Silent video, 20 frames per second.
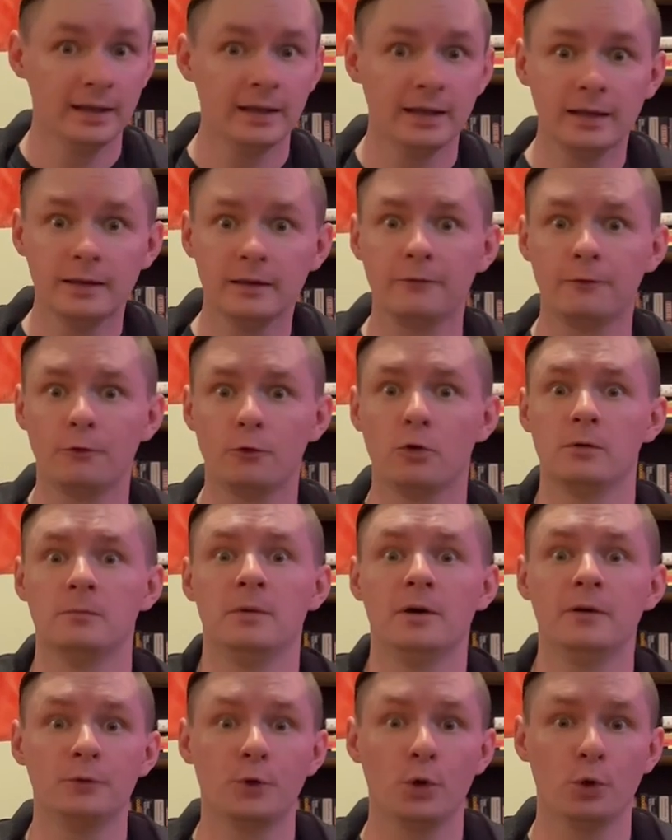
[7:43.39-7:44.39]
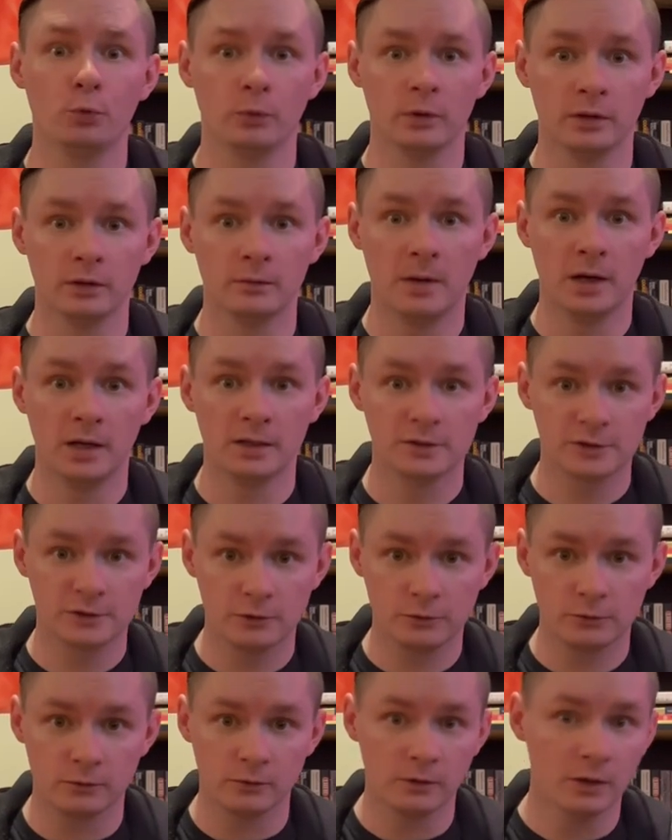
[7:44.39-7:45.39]
in the form of Gorilla
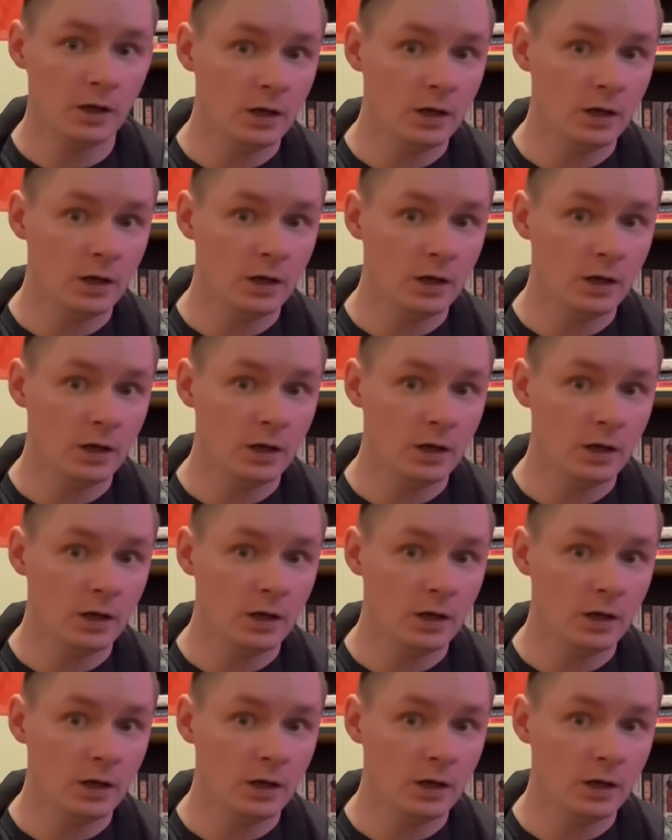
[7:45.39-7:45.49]
Monsoon,